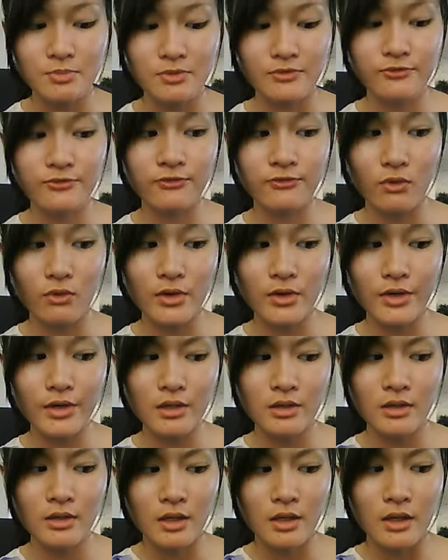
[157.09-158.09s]
Before
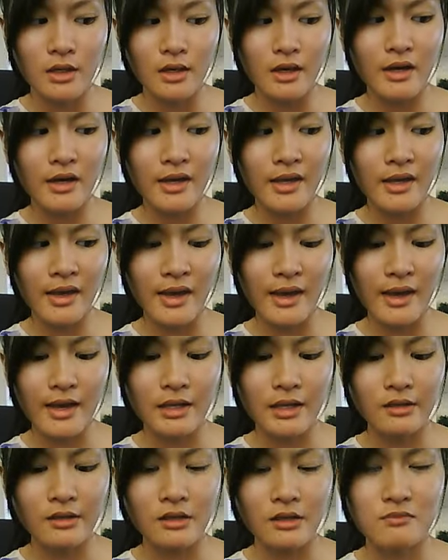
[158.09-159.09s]
I
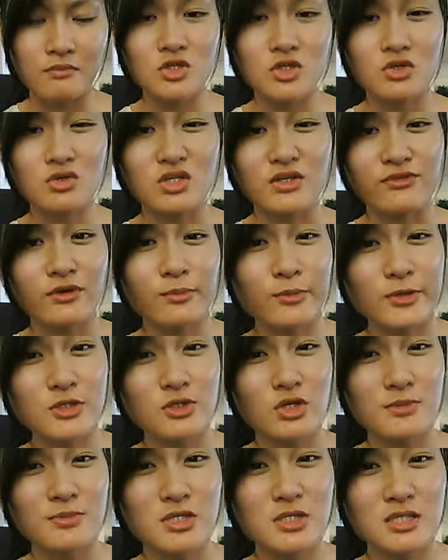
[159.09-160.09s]
had 2 different
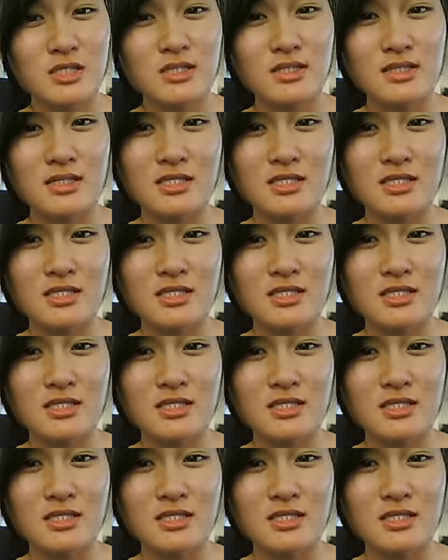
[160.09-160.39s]
prescriptions,